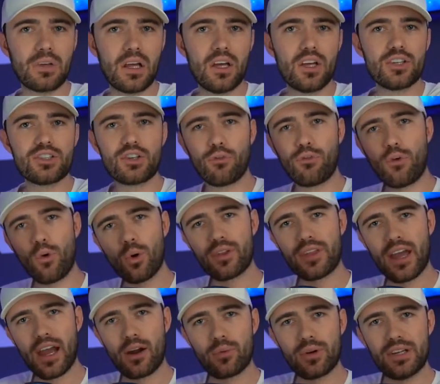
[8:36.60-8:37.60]
So for
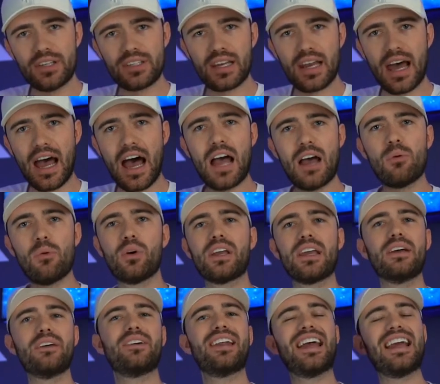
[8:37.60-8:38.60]
that reason, I will
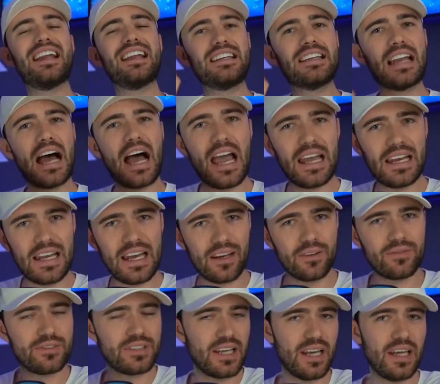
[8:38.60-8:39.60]
give it a nine out
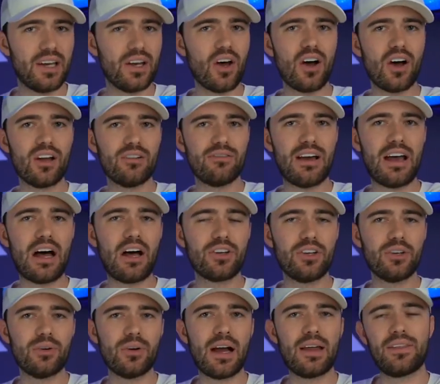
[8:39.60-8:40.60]
of 10 on
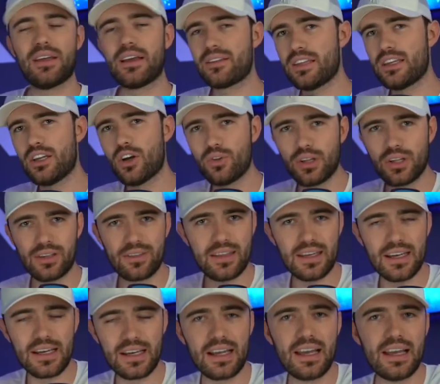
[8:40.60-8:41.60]
value. I think the only
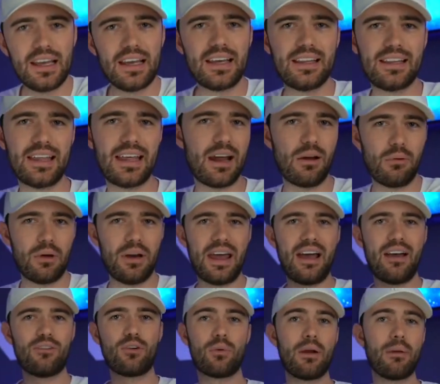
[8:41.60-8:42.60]
thing that I would
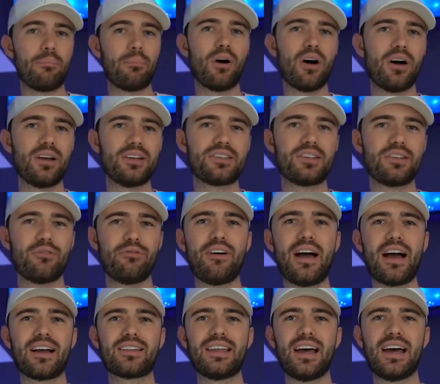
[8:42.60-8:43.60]
have a rip on is the
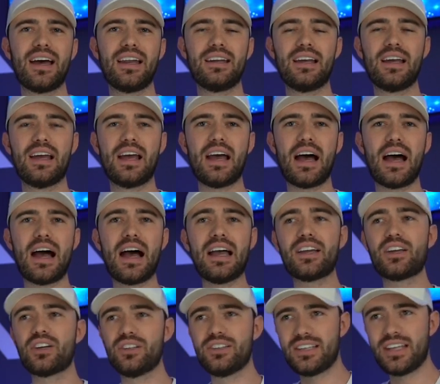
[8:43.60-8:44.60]
fact that I
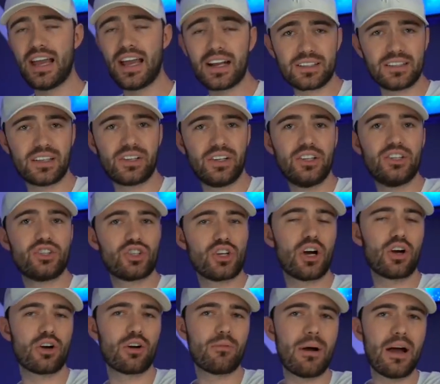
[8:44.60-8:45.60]
could technically
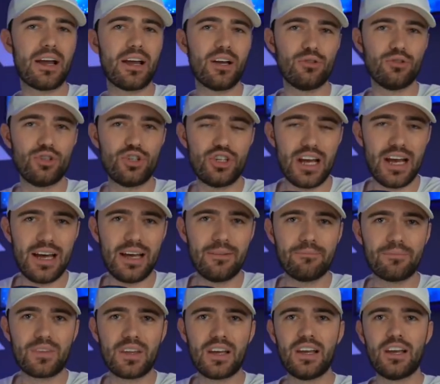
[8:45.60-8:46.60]
charter my own
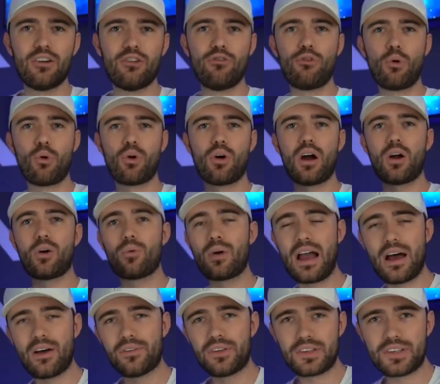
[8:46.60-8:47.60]
jet for
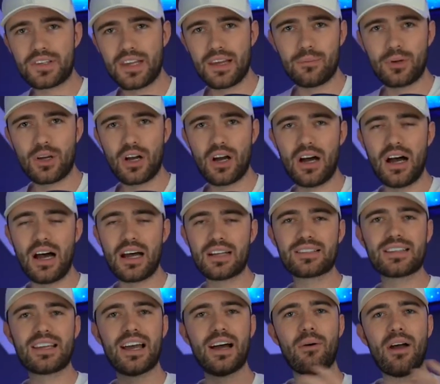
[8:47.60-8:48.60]
around the same
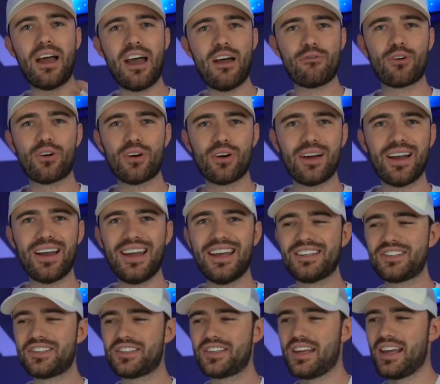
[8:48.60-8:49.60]
cost. However,
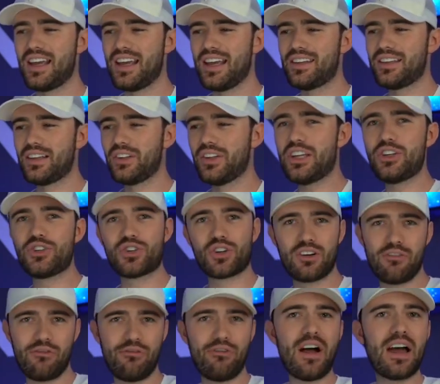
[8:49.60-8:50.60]
it's the leisure
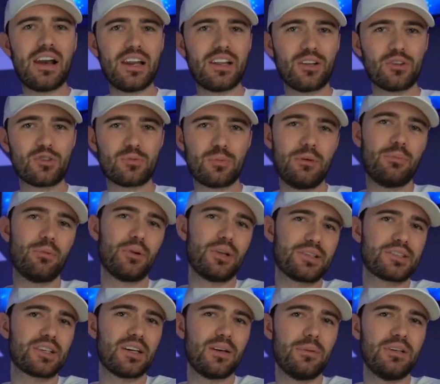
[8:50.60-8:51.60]
of finding those people
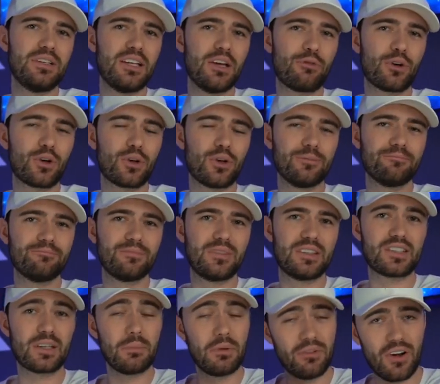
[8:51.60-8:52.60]
that's gonna be difficult.
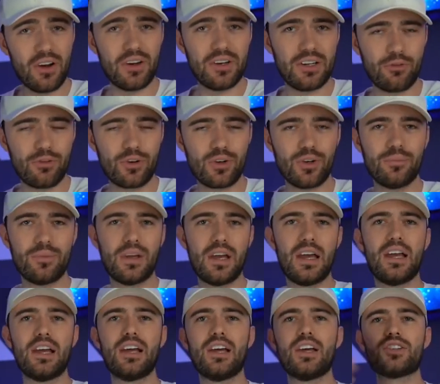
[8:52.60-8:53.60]
It's gonna be very difficult.
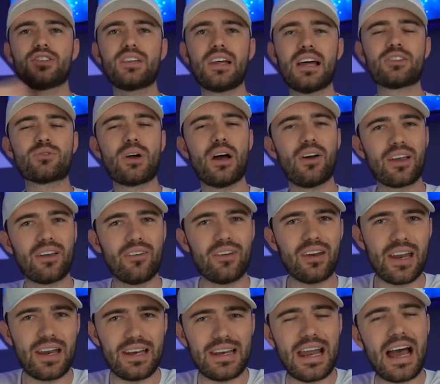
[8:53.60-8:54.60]
So that's why I'll give it
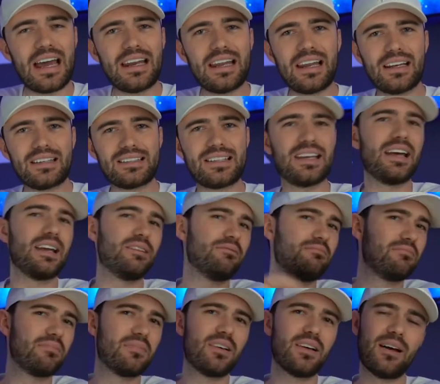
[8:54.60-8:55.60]
a 9 out of 10.
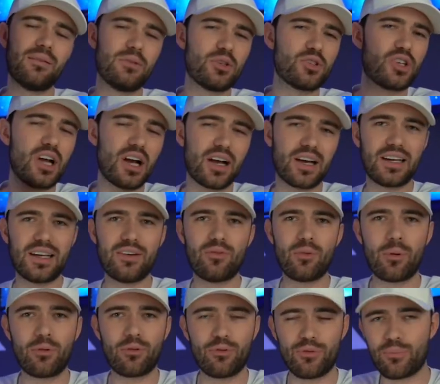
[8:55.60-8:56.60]
I'm just not gonna give
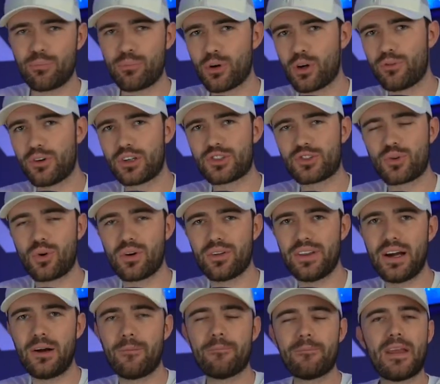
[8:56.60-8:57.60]
them a perfect score
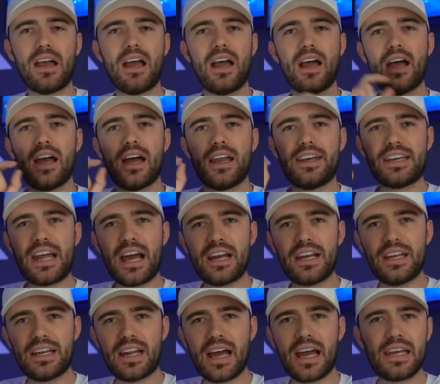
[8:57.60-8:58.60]
there.
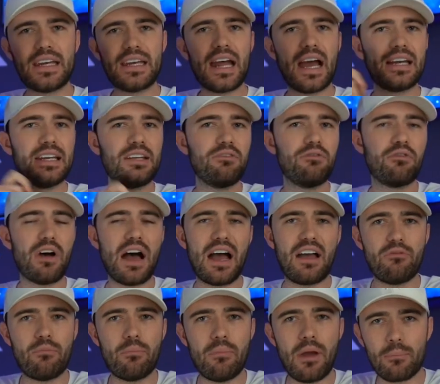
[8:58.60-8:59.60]

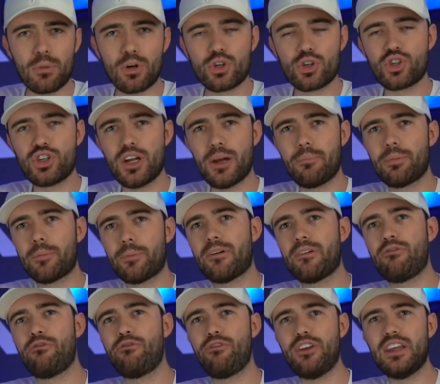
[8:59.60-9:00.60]
99.95 membership
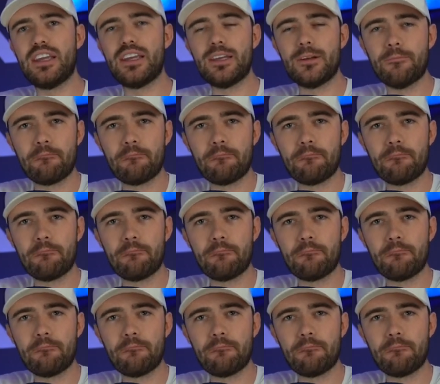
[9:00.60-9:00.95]
fee.